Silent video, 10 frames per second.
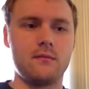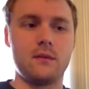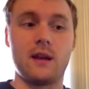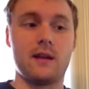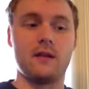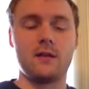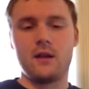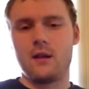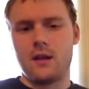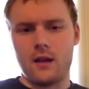Yeah.
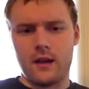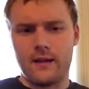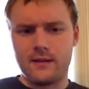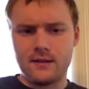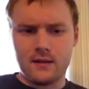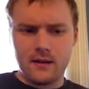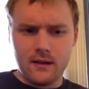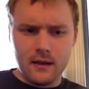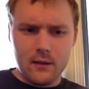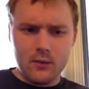And
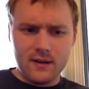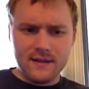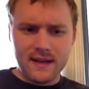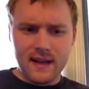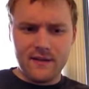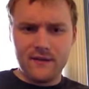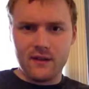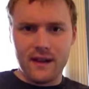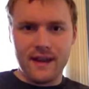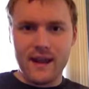I want it to have
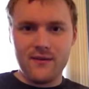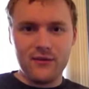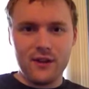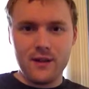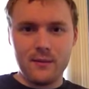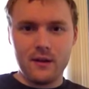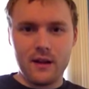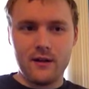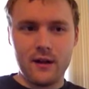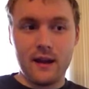every
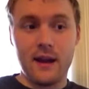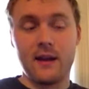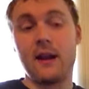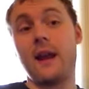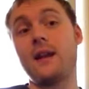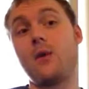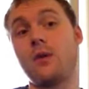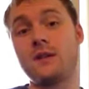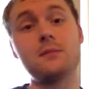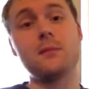emulator I can, and I
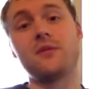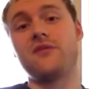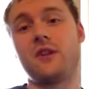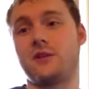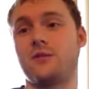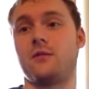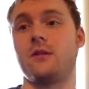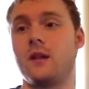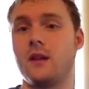want it to be professional.